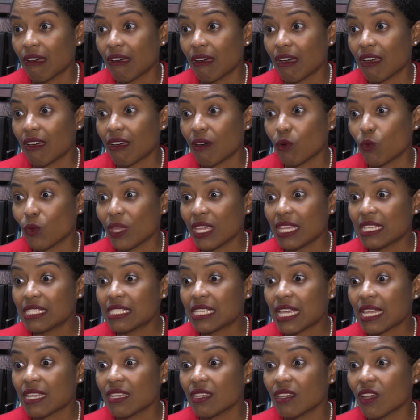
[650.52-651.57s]
We
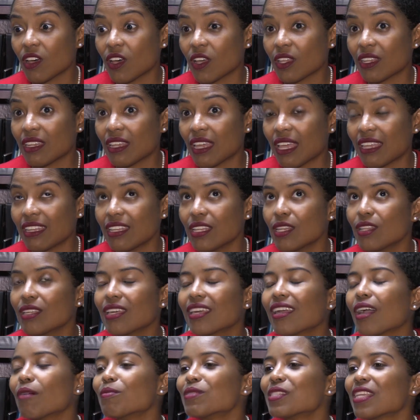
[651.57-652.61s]
intend on, and
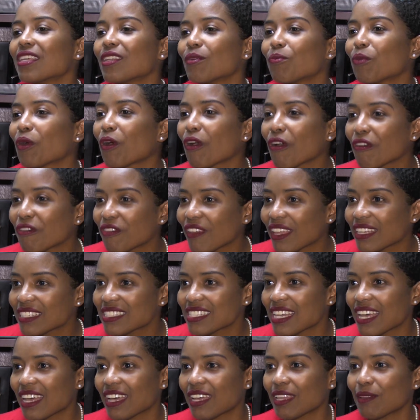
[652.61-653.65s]
it comes at a perfect
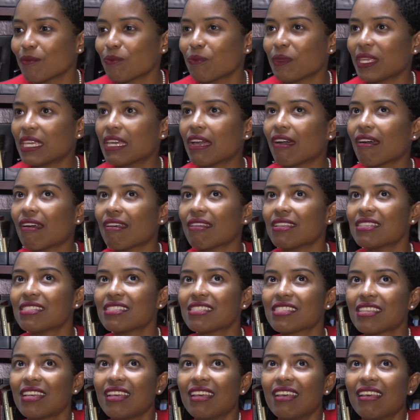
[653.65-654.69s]
time
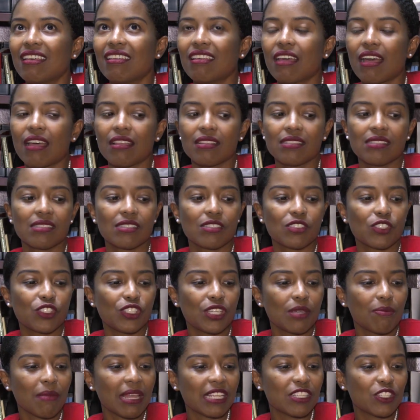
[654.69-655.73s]
because, as
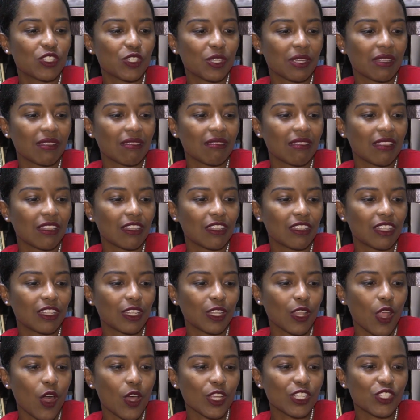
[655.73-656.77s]
she mentioned, the
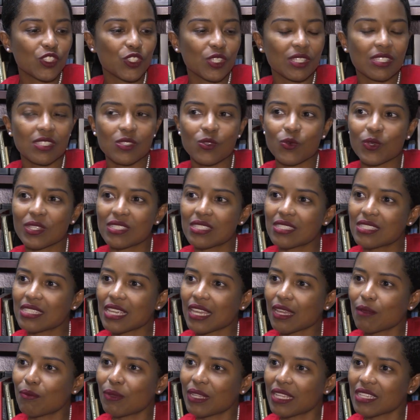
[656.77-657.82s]
launch is going to
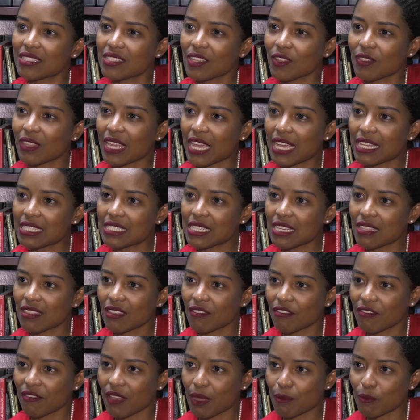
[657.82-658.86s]
take place on the 18th
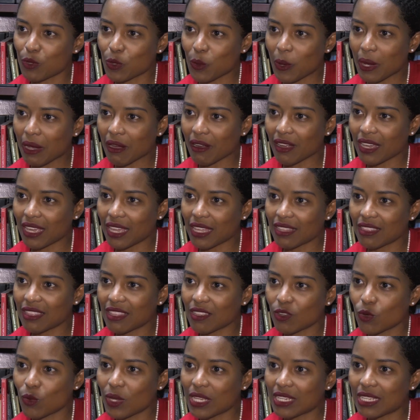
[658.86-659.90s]
of February at
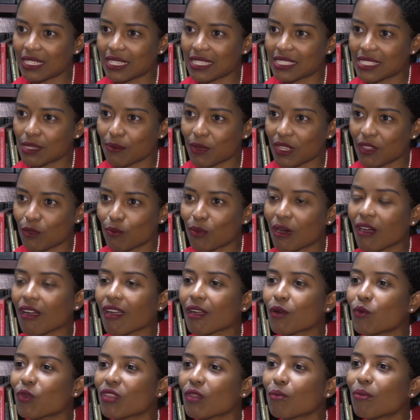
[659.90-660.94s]
the Queen Elizabeth
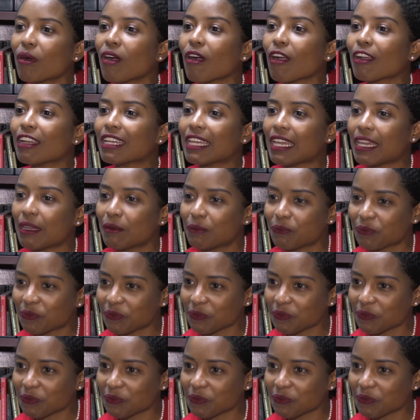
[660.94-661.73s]
Park with a party.